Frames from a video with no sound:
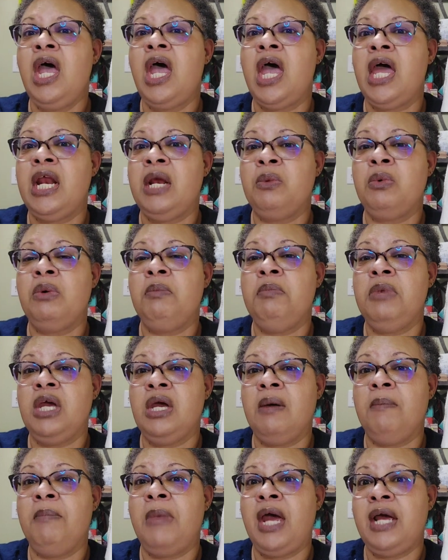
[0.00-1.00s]
and it would
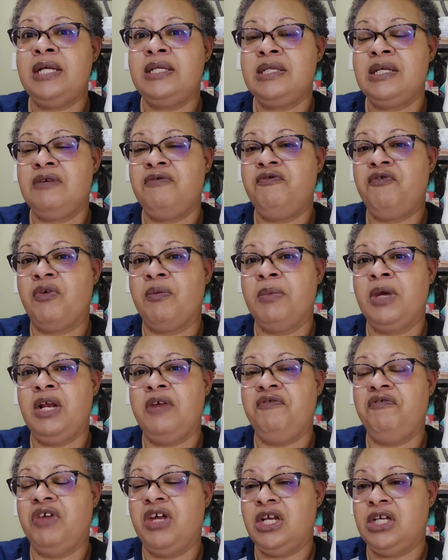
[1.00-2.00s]
be amazing for me
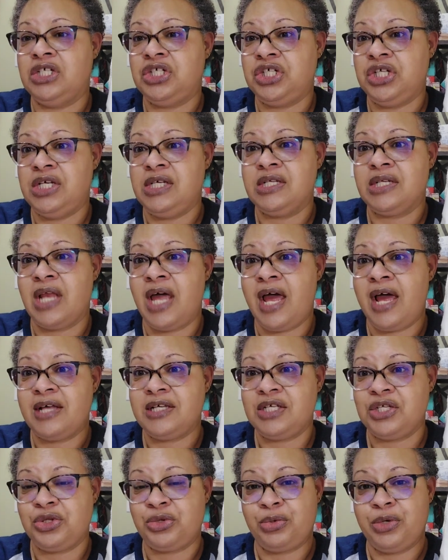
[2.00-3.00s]
to finish these
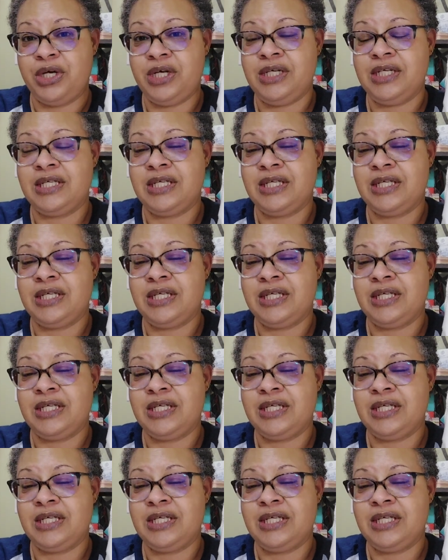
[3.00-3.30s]
last three.